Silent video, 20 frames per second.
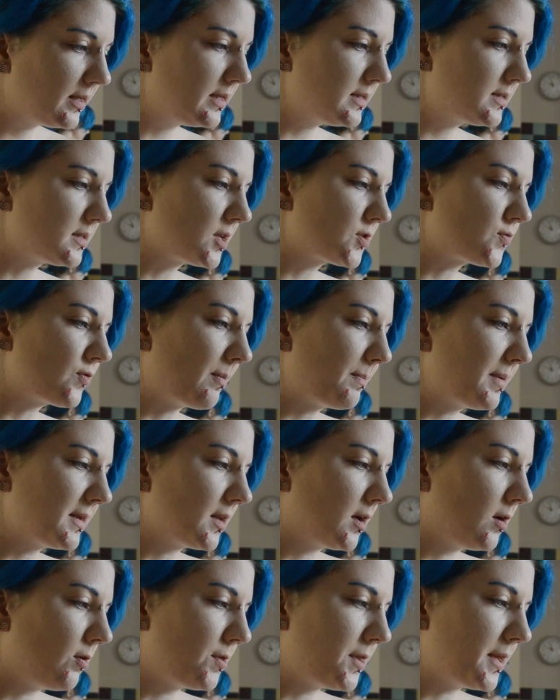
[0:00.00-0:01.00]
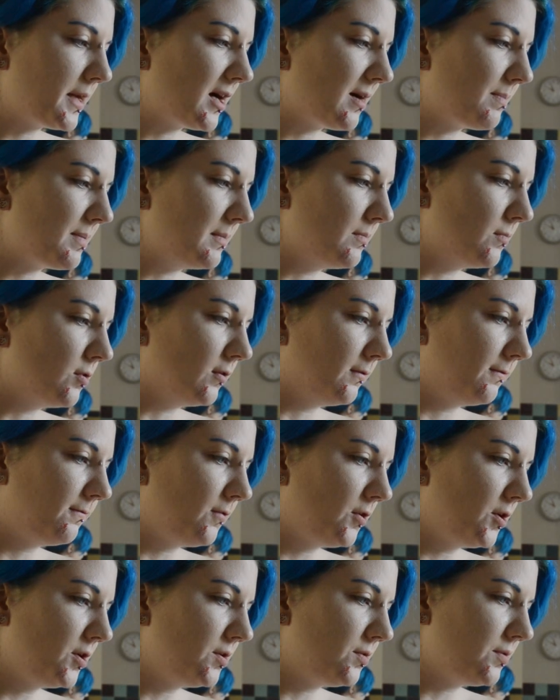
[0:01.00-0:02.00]
He starts wrapping the whole thing up in more
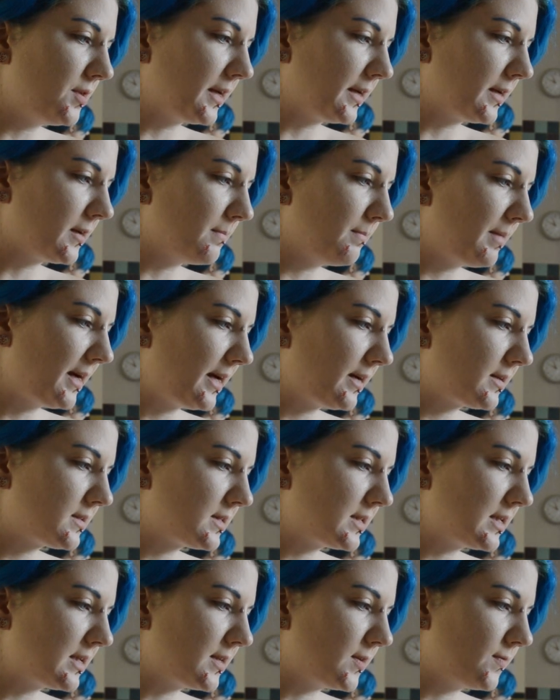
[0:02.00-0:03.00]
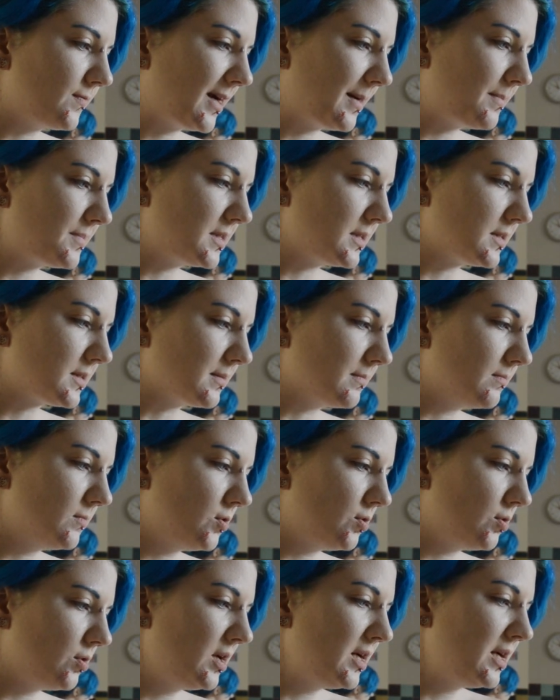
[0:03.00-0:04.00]
foil, then compacts it, then wraps it some
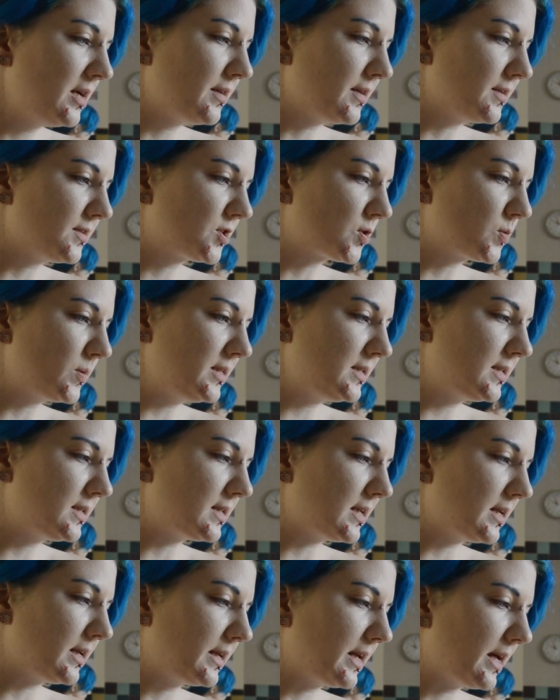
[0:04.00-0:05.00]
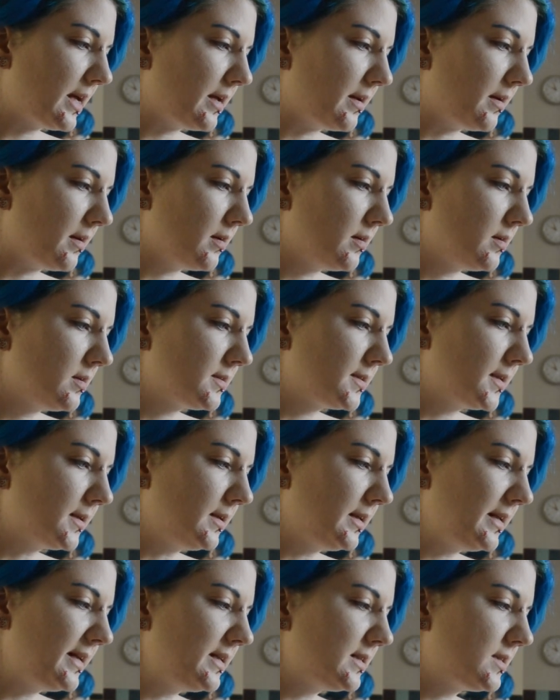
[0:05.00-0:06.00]
more, then squeezes it again.
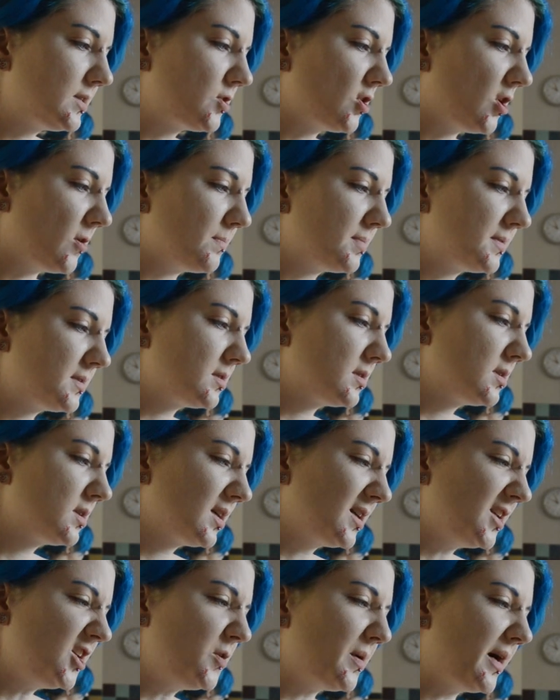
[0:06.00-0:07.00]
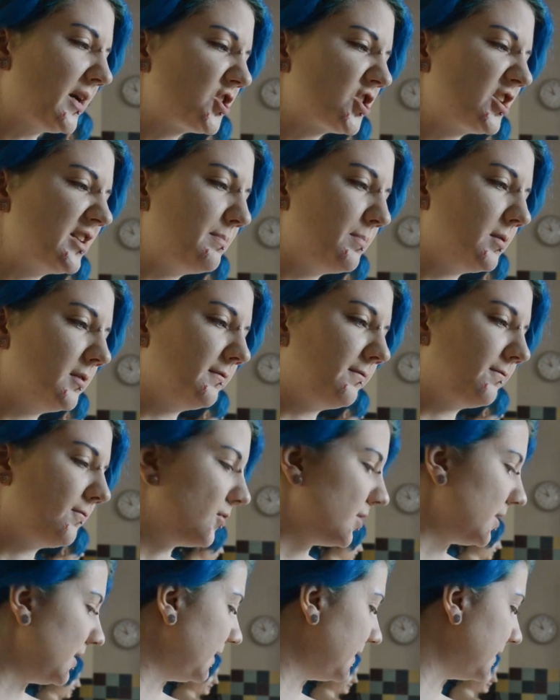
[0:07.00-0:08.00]
Suddenly he stops. Can you actually put
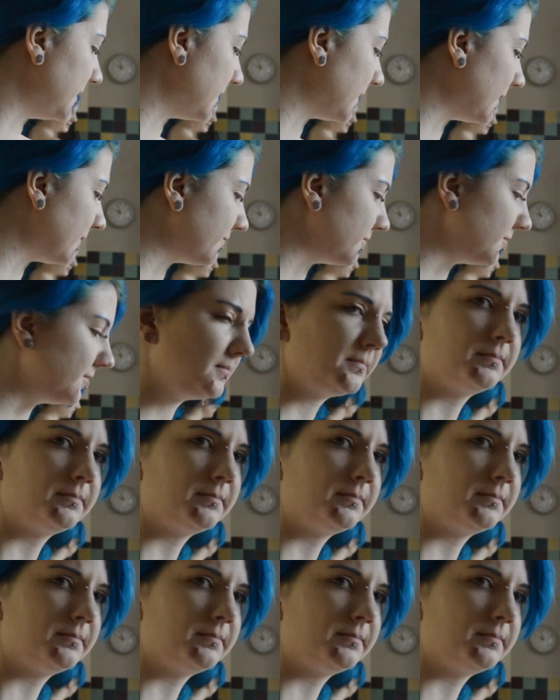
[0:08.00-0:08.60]
foil in an oven?